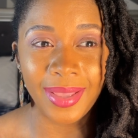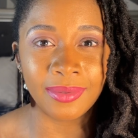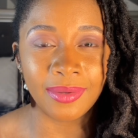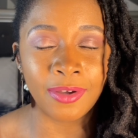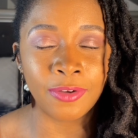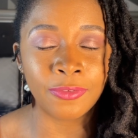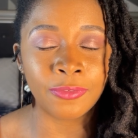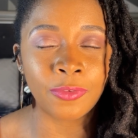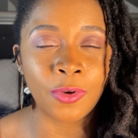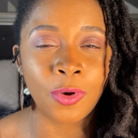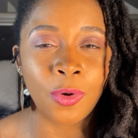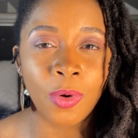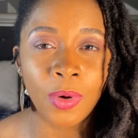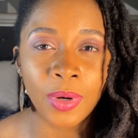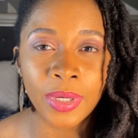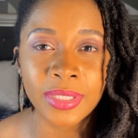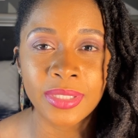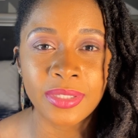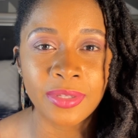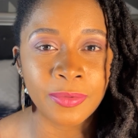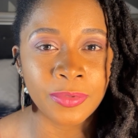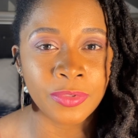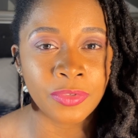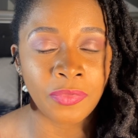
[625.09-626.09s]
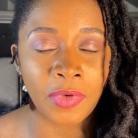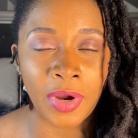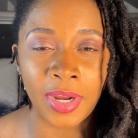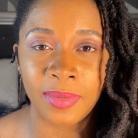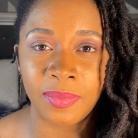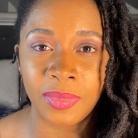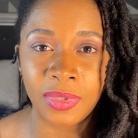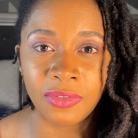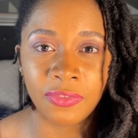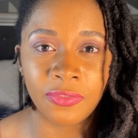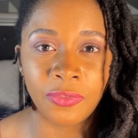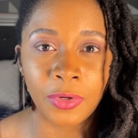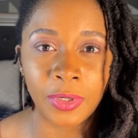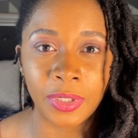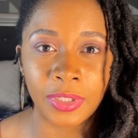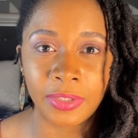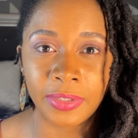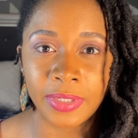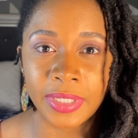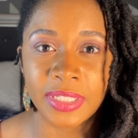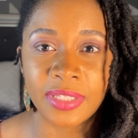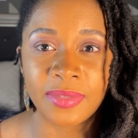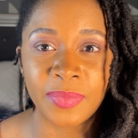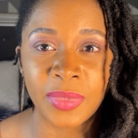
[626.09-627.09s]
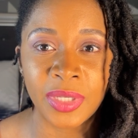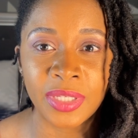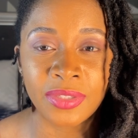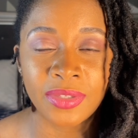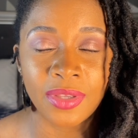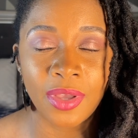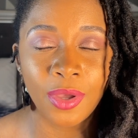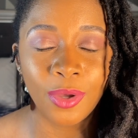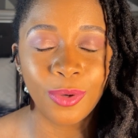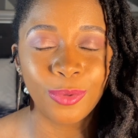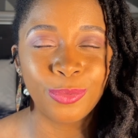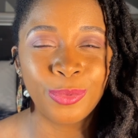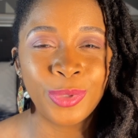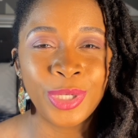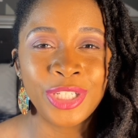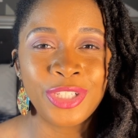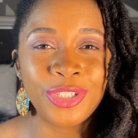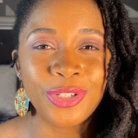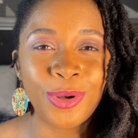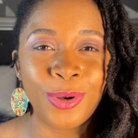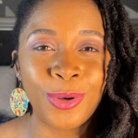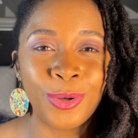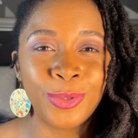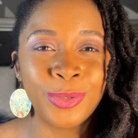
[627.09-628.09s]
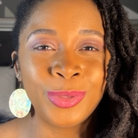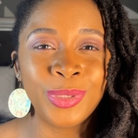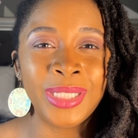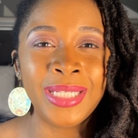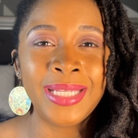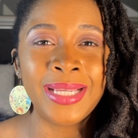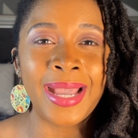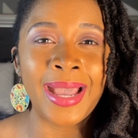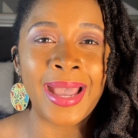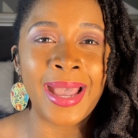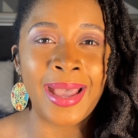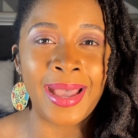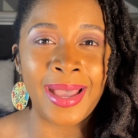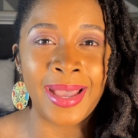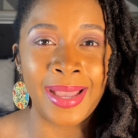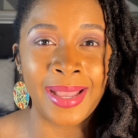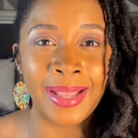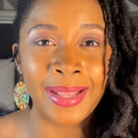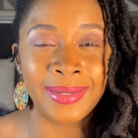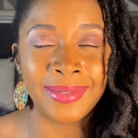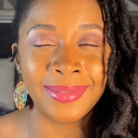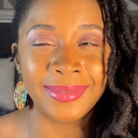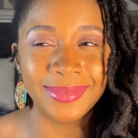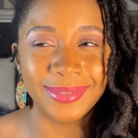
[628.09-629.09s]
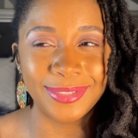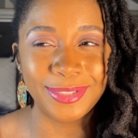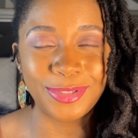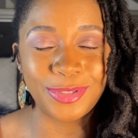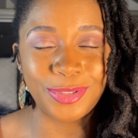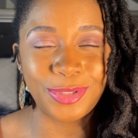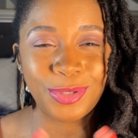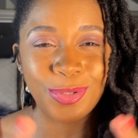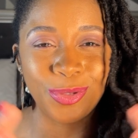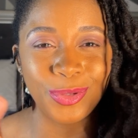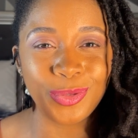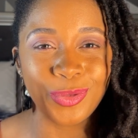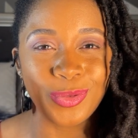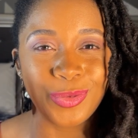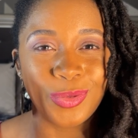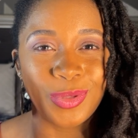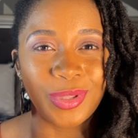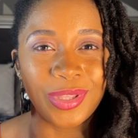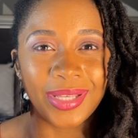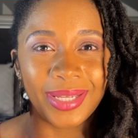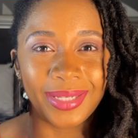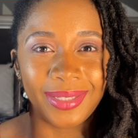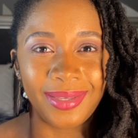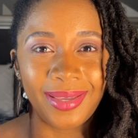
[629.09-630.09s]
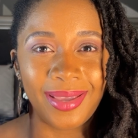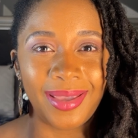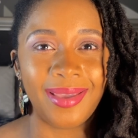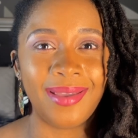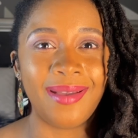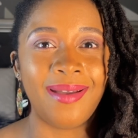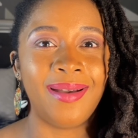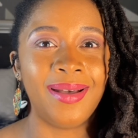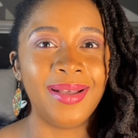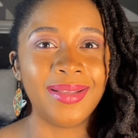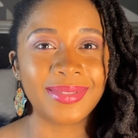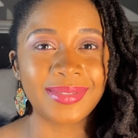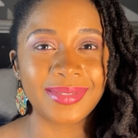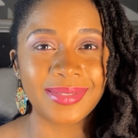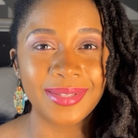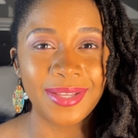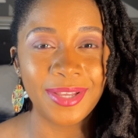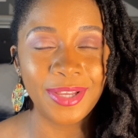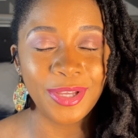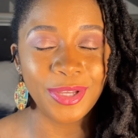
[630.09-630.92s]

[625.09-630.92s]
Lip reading: Of course, it was right before Christmas, which only add to the chaos.